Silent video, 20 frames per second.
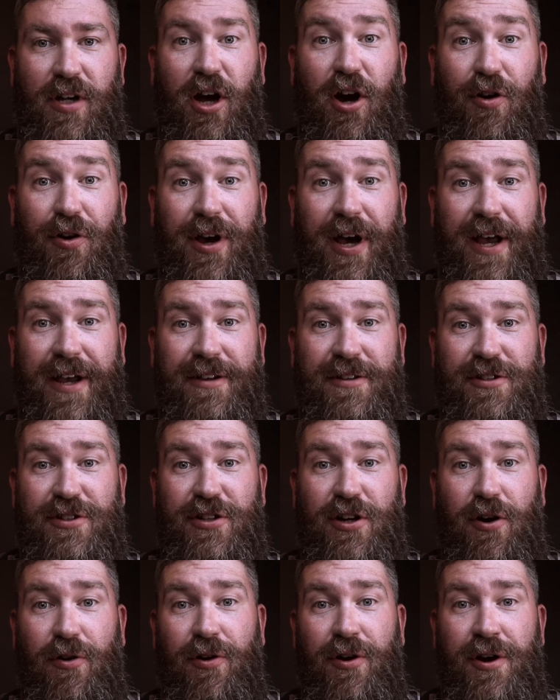Okay,
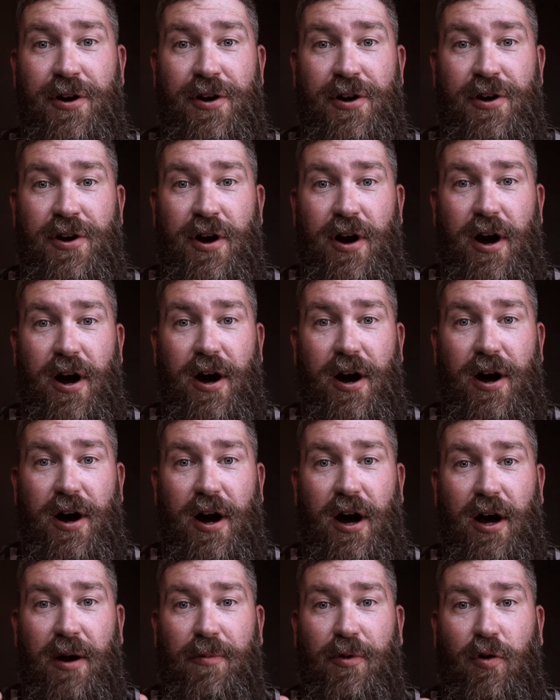so
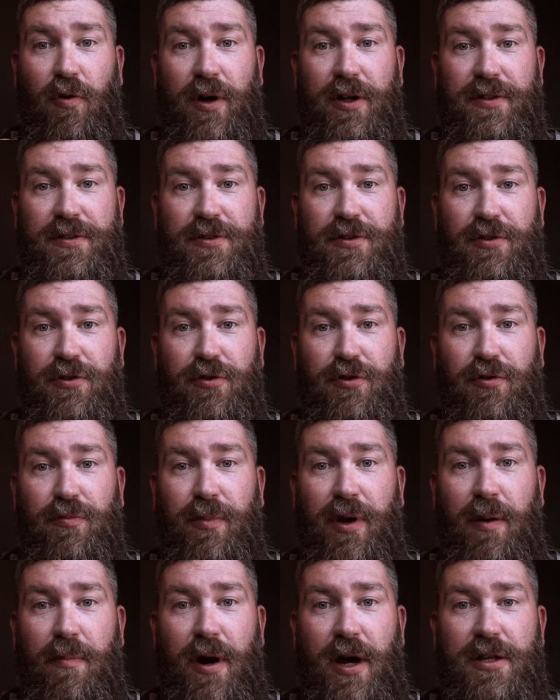I'm going to
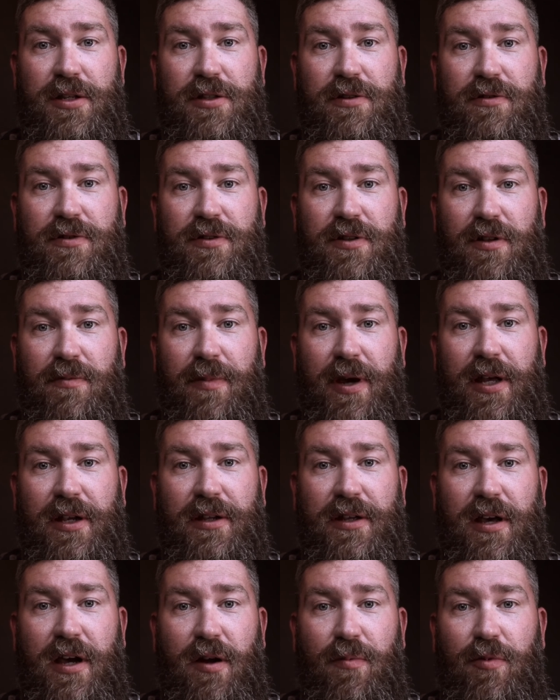minimize you to the
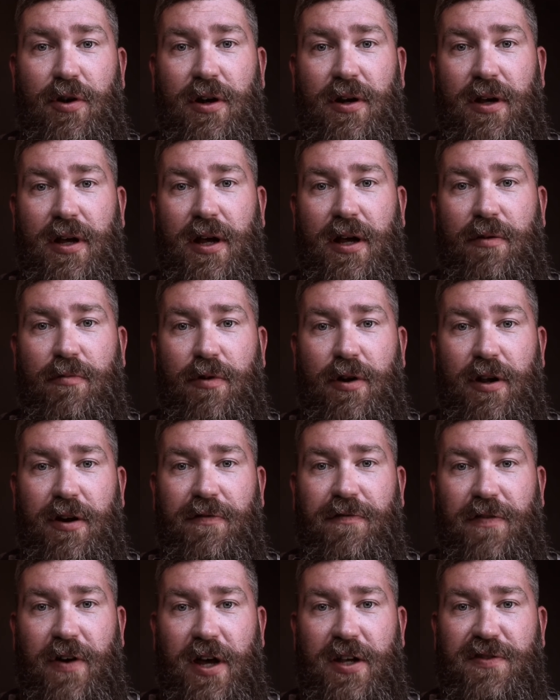main camera, and we're going
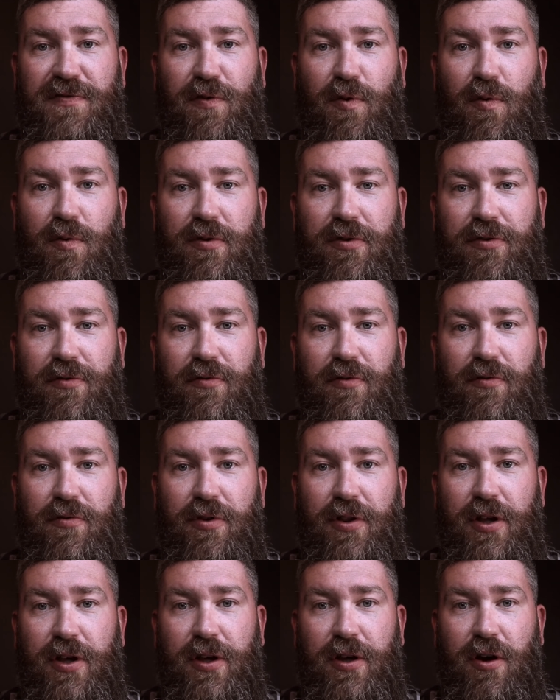to fast forward through
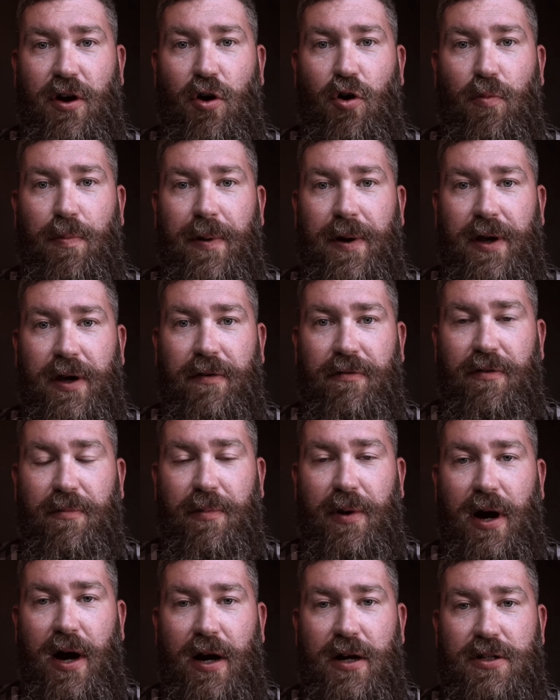the opening of the
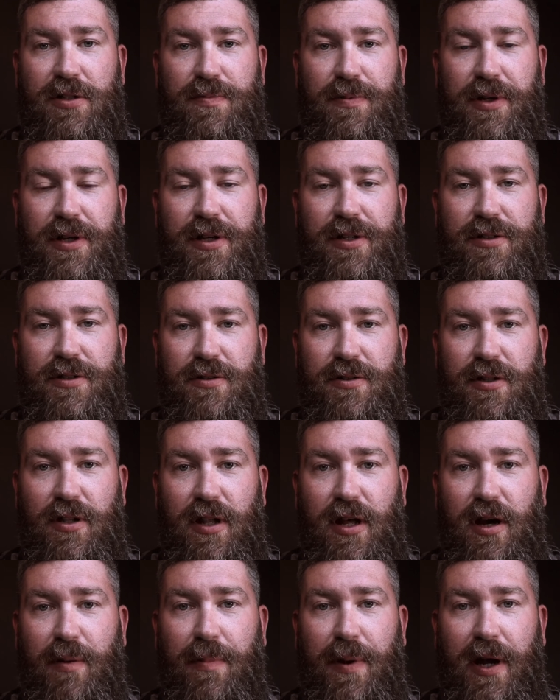box because there's a
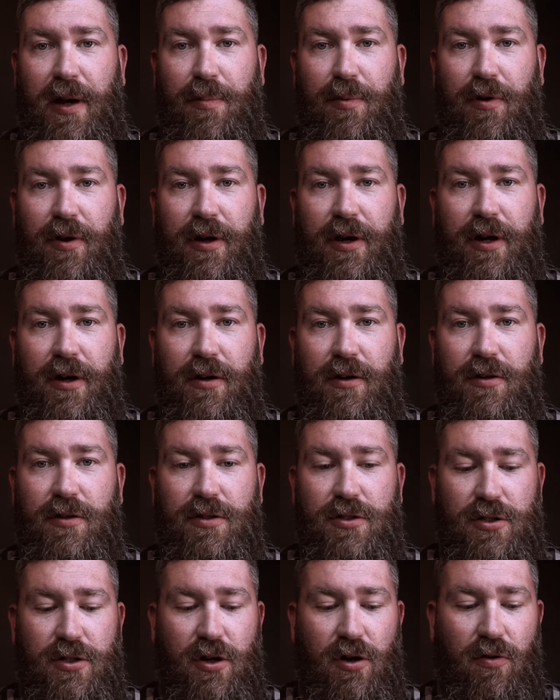lot of paper in here.
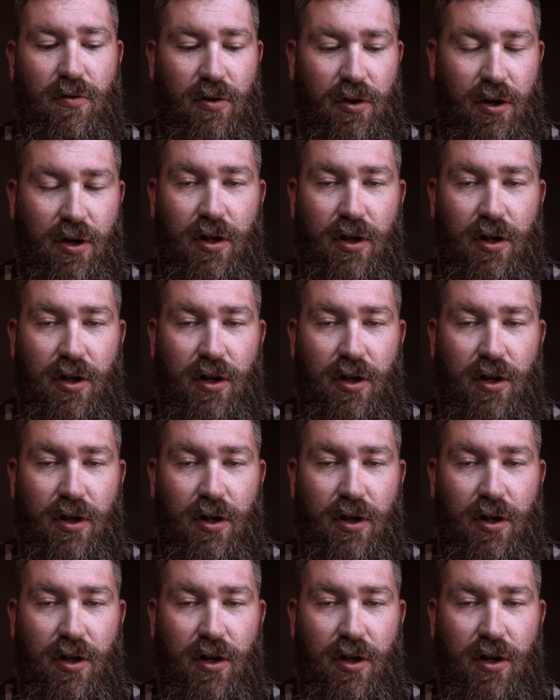So